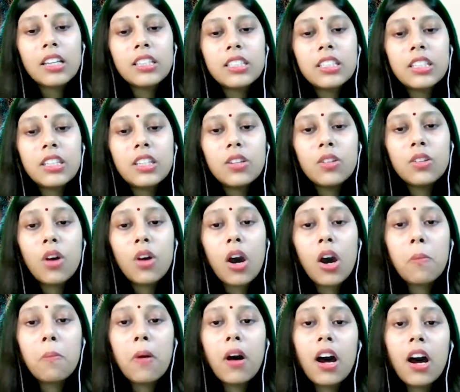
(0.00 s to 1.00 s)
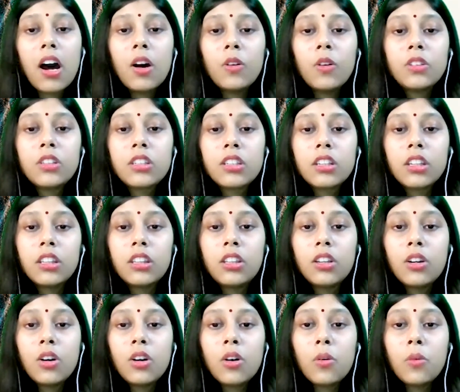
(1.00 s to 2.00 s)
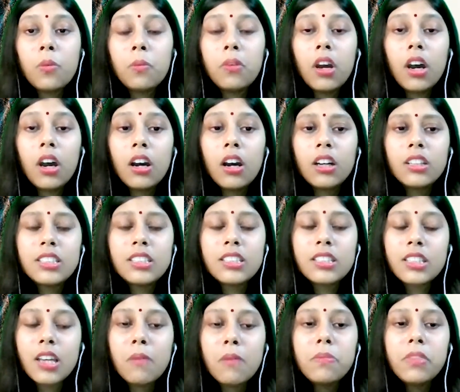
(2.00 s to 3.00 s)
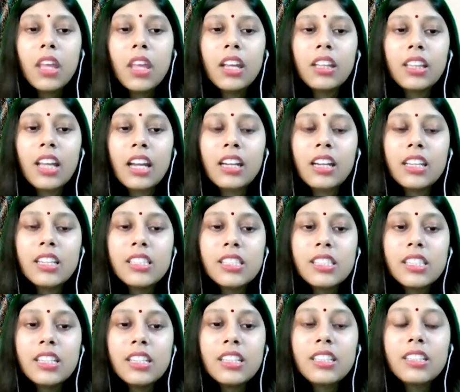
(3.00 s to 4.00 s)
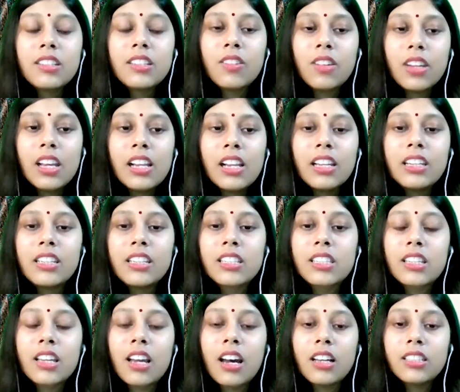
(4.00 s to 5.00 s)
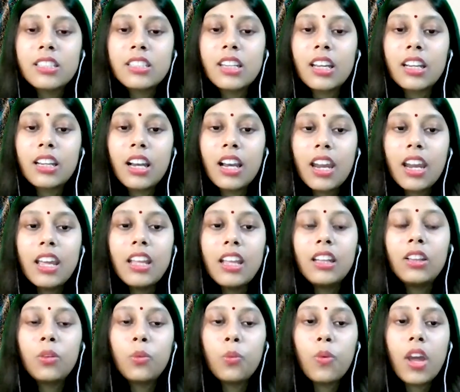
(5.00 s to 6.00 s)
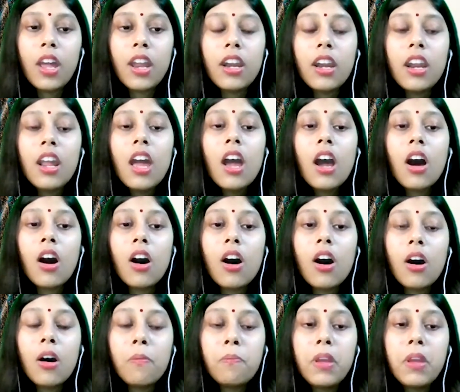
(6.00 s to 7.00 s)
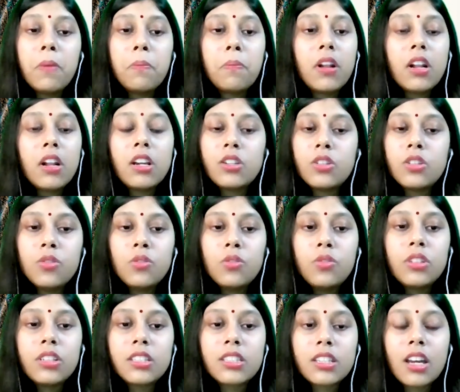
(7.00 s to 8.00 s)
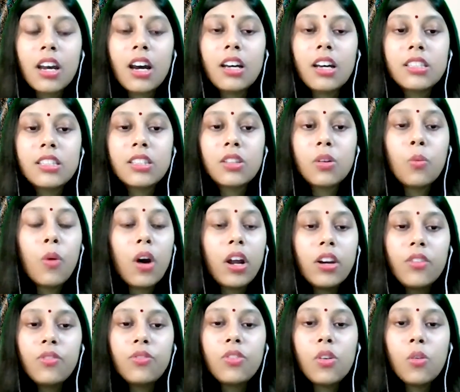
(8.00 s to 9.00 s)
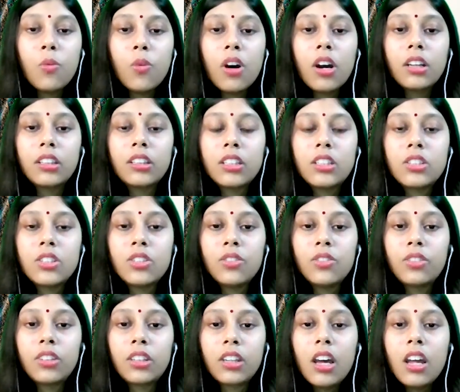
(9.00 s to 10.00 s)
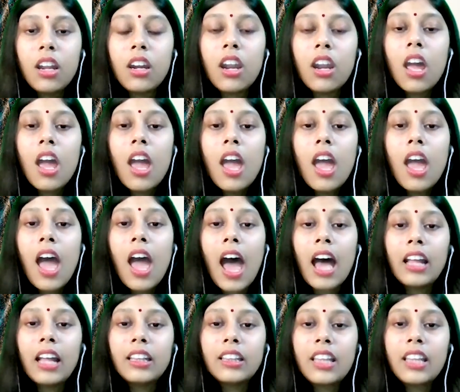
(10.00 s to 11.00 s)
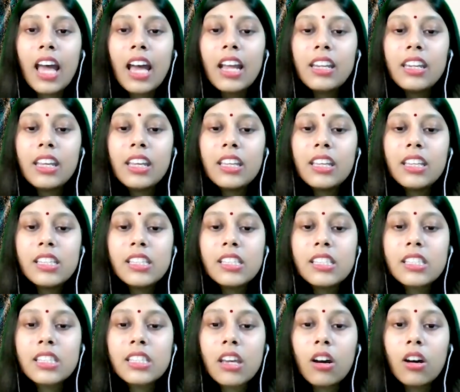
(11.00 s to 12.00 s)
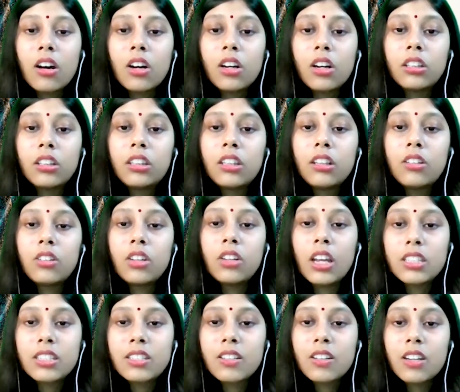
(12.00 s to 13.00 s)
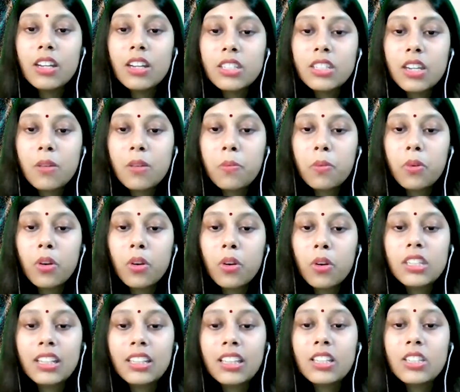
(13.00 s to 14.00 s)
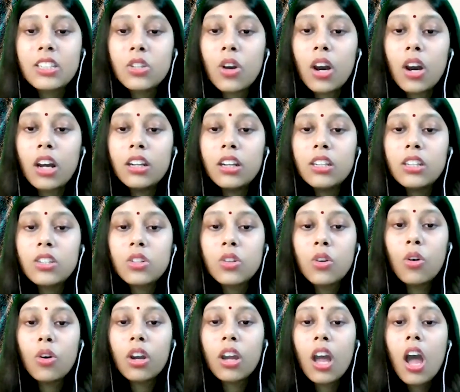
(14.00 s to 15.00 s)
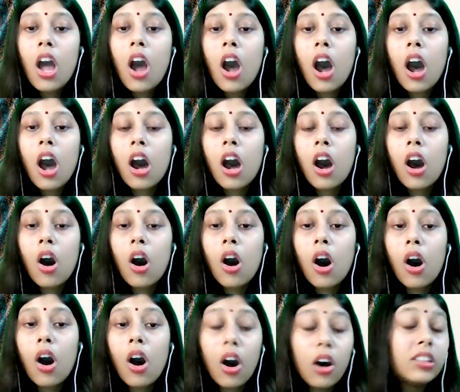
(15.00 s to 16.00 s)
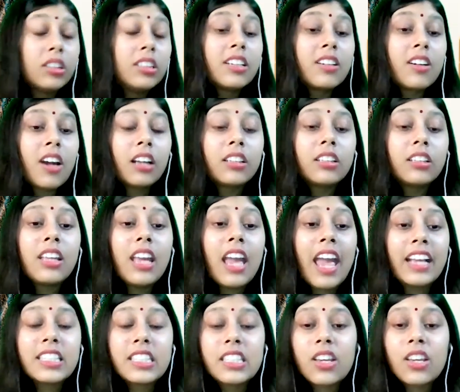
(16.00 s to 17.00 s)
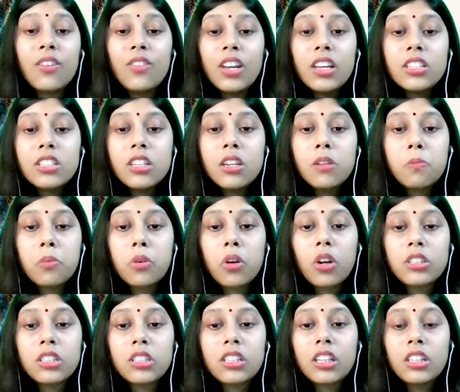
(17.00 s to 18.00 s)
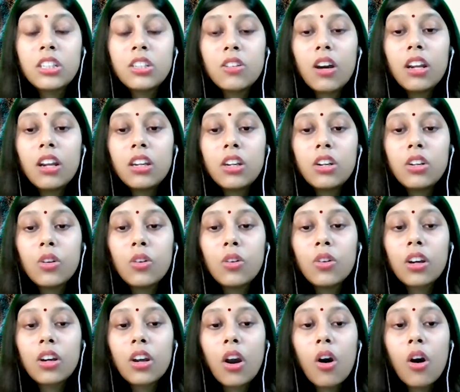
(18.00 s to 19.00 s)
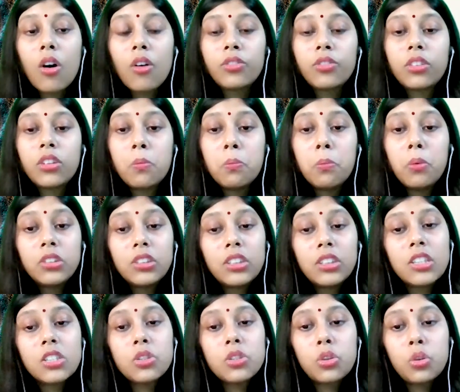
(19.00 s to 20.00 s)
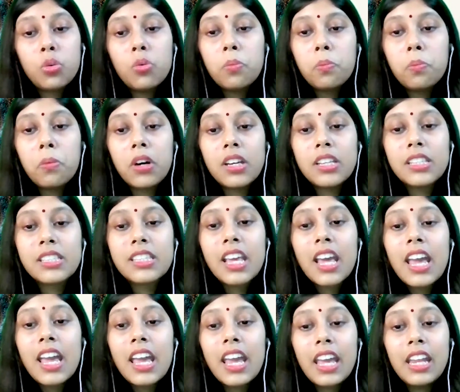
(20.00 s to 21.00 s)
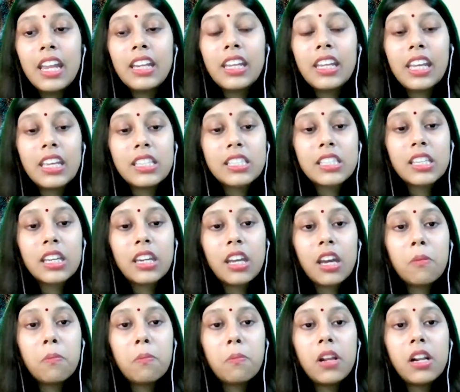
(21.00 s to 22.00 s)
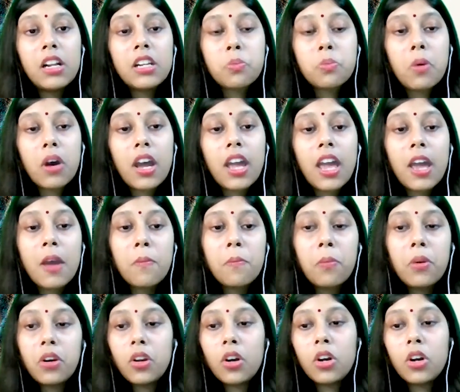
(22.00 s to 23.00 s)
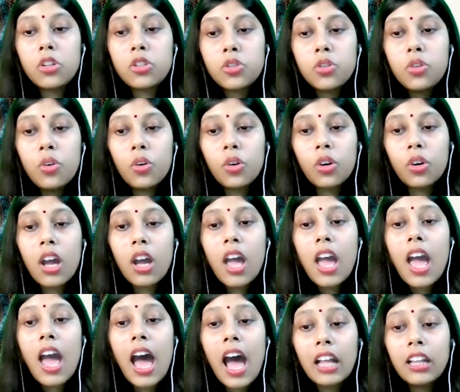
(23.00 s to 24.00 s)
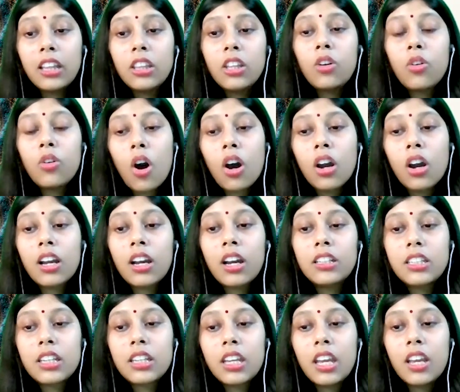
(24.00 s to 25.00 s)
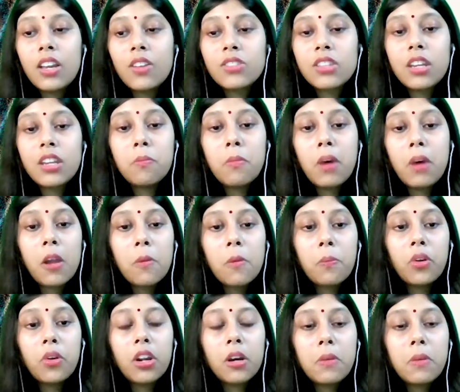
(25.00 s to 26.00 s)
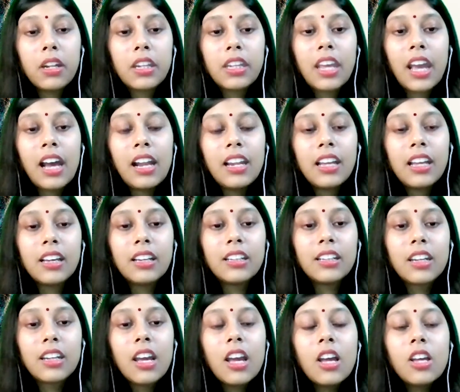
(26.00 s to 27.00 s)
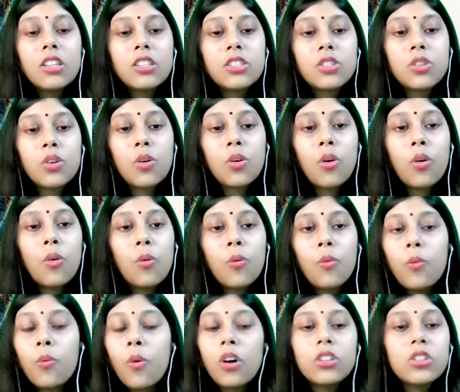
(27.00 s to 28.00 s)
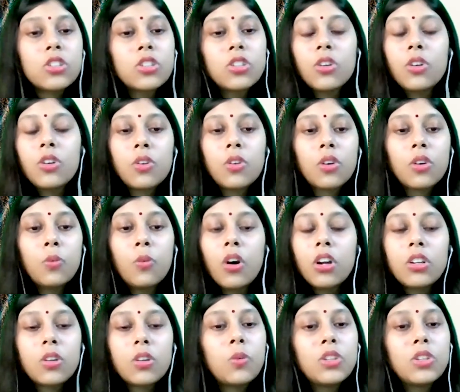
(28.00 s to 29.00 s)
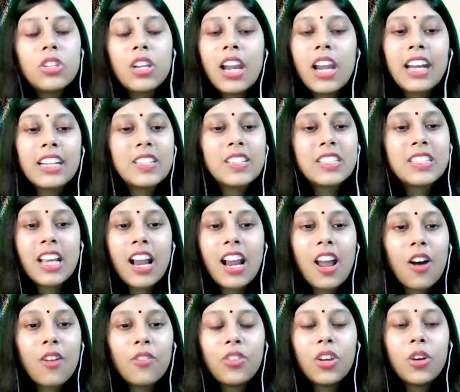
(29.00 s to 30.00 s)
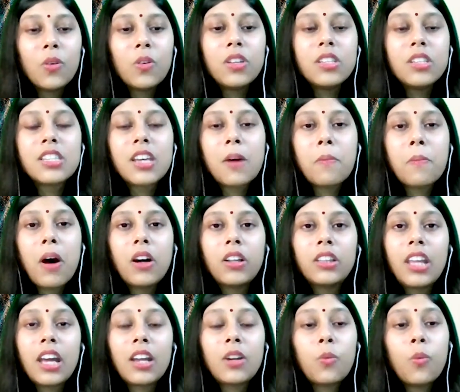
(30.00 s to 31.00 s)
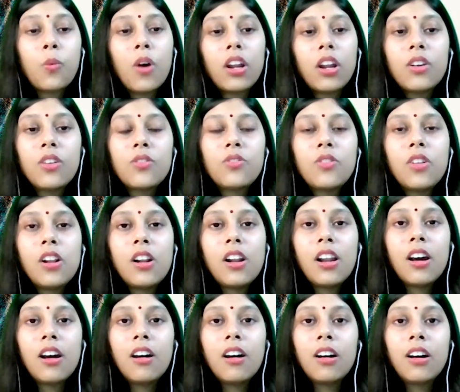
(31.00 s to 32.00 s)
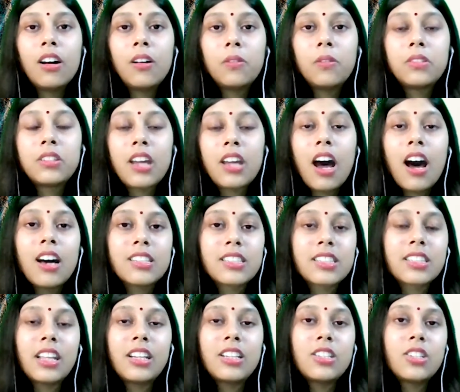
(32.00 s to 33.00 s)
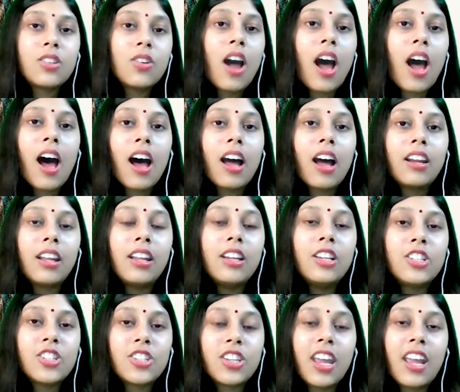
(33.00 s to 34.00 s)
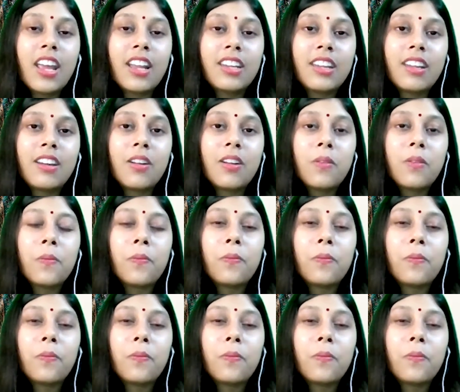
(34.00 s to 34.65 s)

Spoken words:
ask you about the something that isn't really discussed at length when people do discuss the wonderful work that you've done, and that is the restoration project that you undertook, or the rather the excavation project that you undertook of the Buddhist stupas in Kesariya built by Emperor Ashok, and the rock cut caves in Malappuram and Calicut. So what would you like to tell our viewers about that wonderful task that you had initiated?